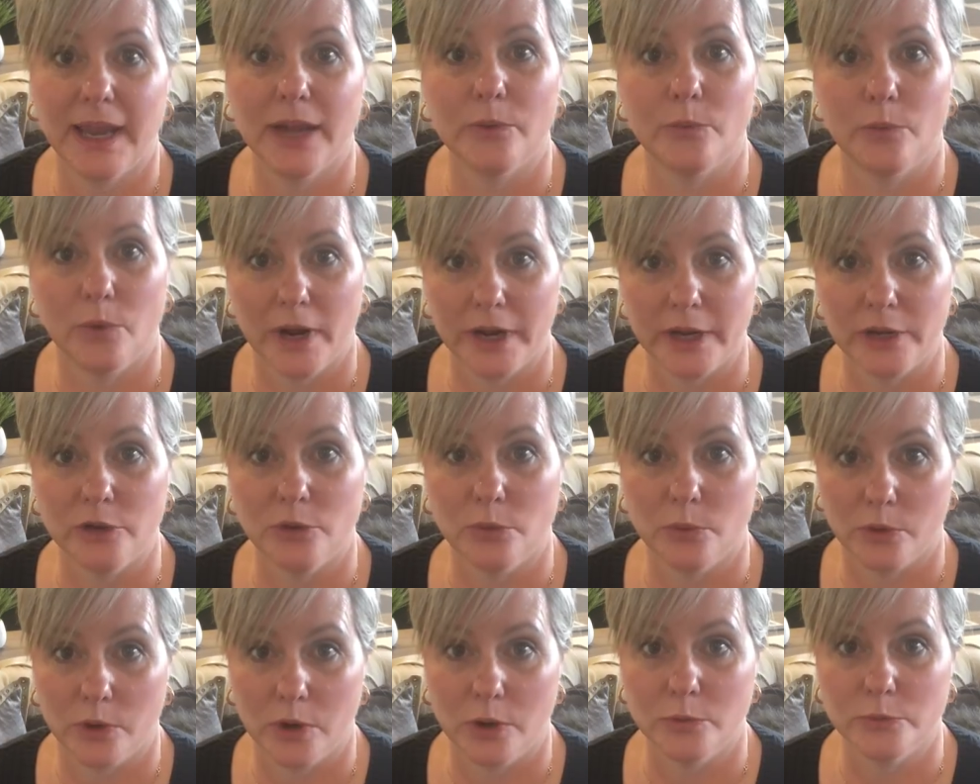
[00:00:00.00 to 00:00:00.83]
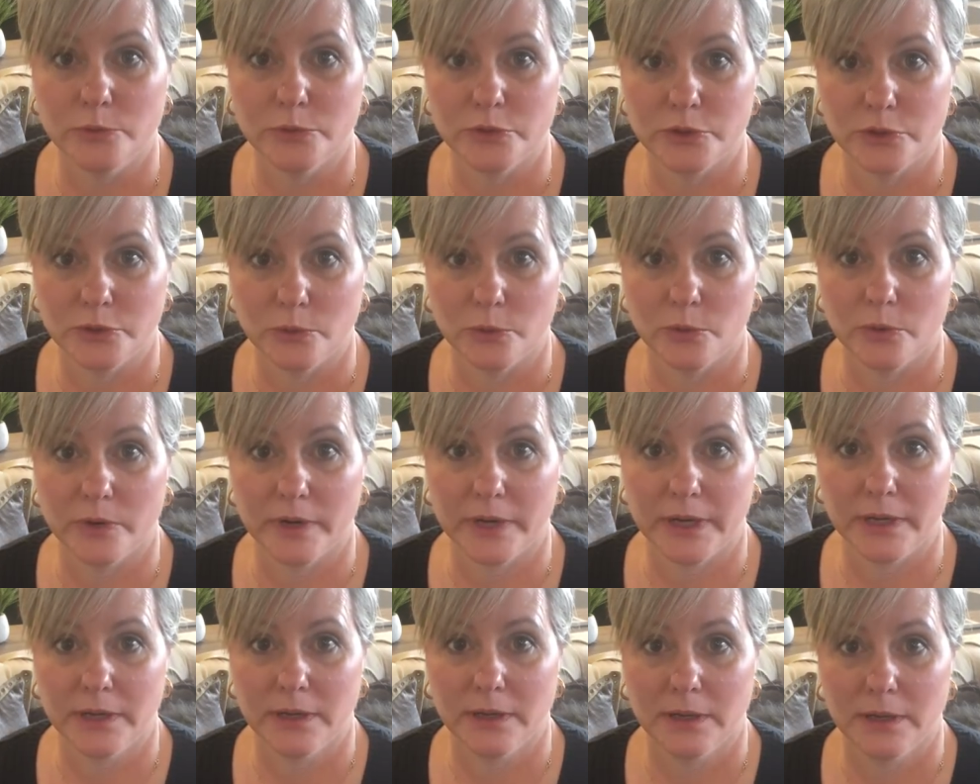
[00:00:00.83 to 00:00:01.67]
and write your own
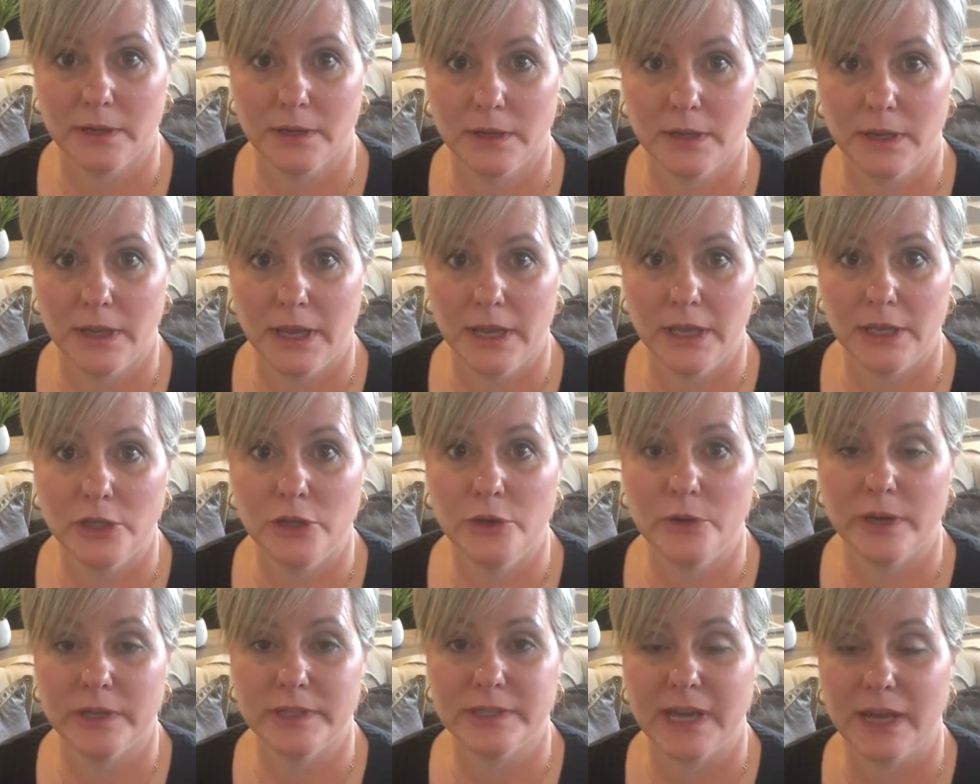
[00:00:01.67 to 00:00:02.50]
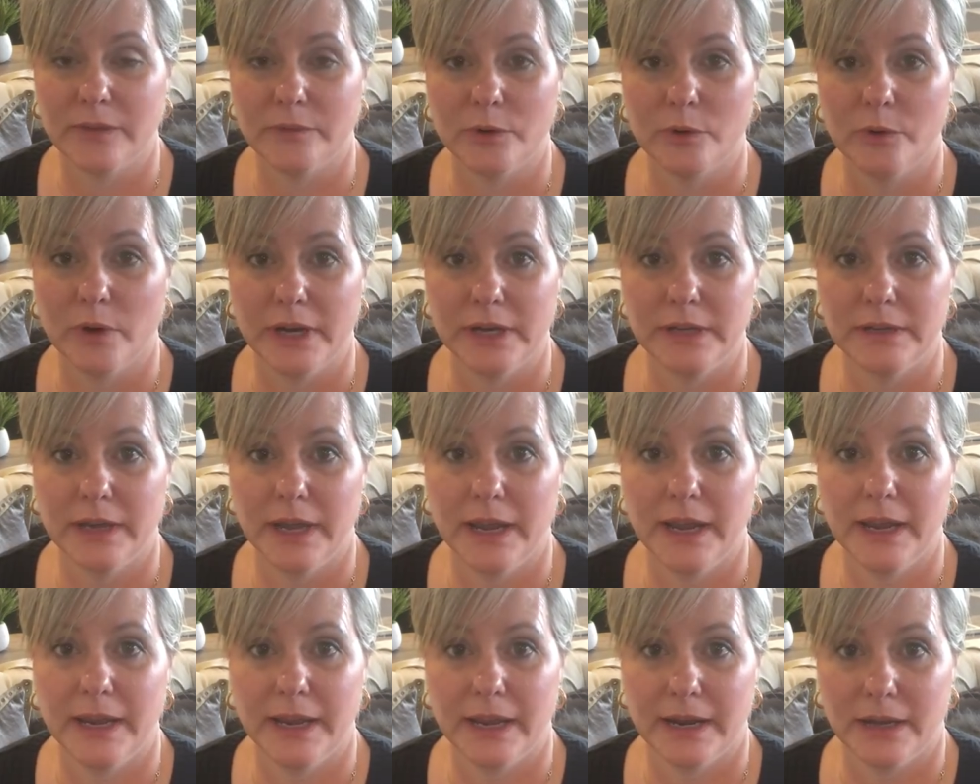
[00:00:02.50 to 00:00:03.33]
story. You guys have a great
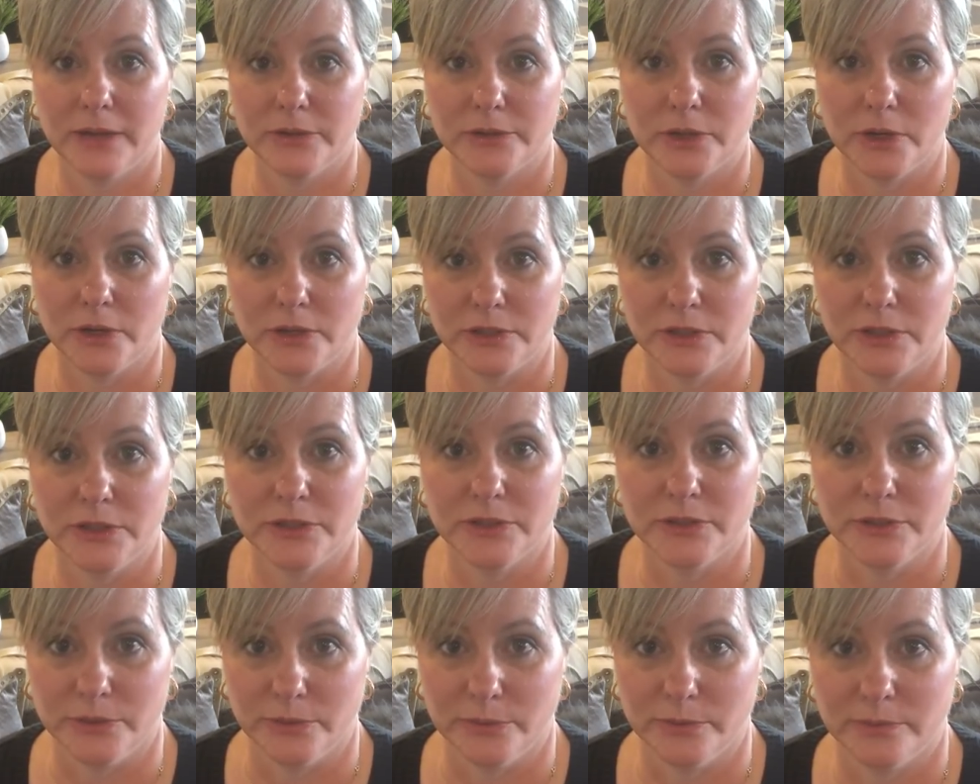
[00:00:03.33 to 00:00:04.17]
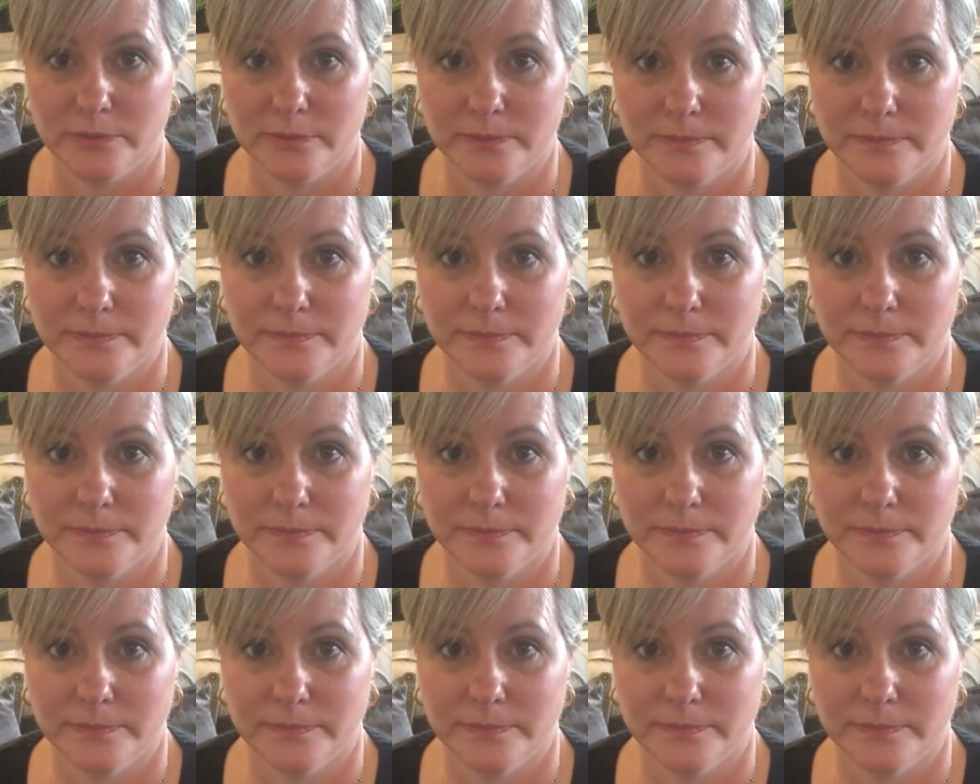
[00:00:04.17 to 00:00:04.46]
day, and I'll talk to you soon.